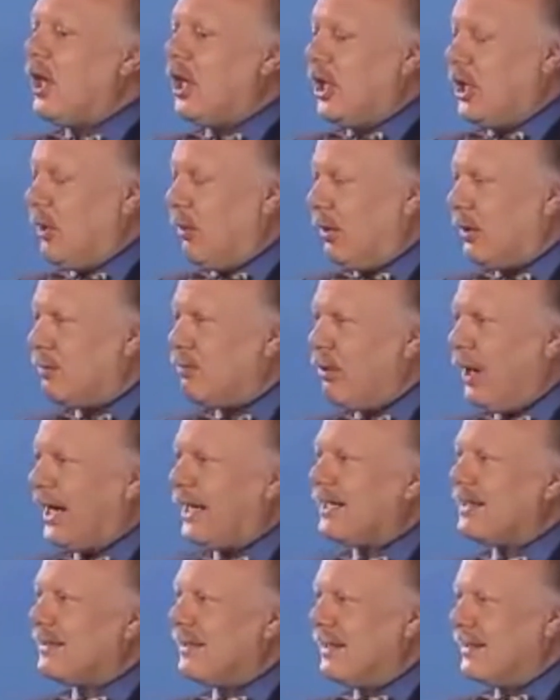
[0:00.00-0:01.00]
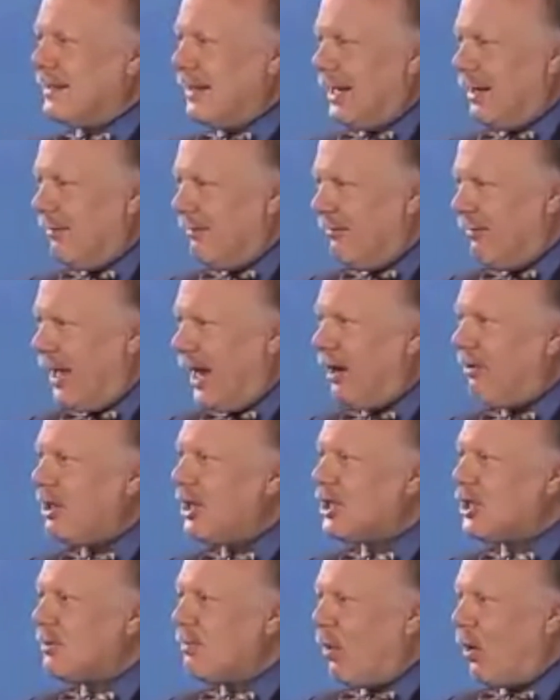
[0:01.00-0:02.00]
You want to practice this in very
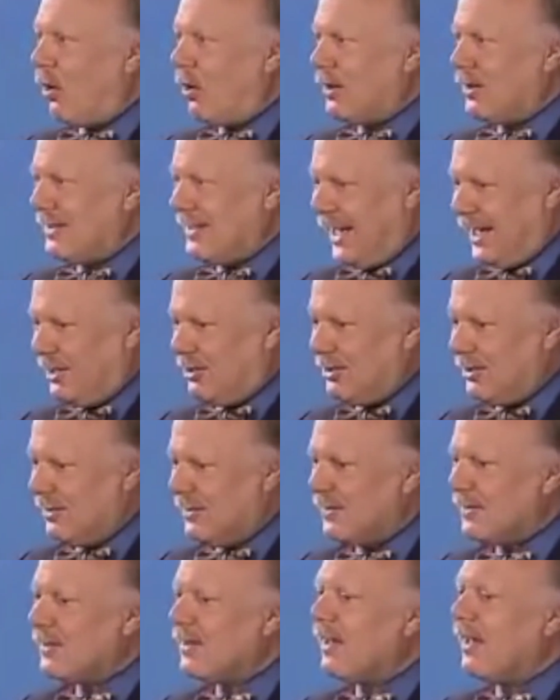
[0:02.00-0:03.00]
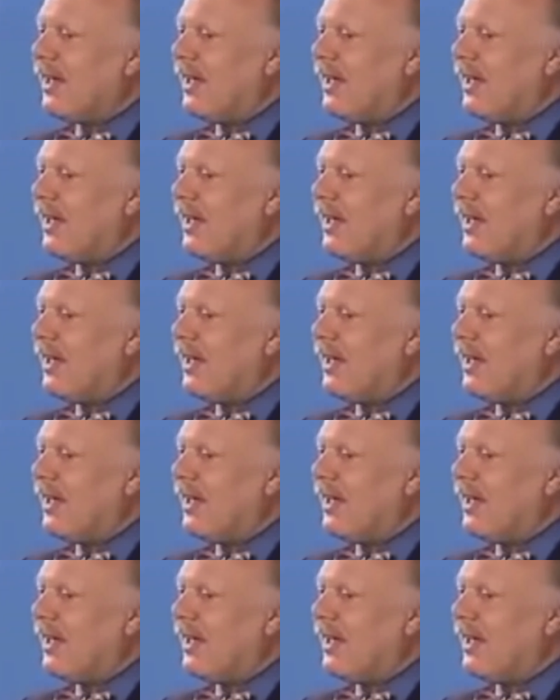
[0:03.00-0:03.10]
small sections.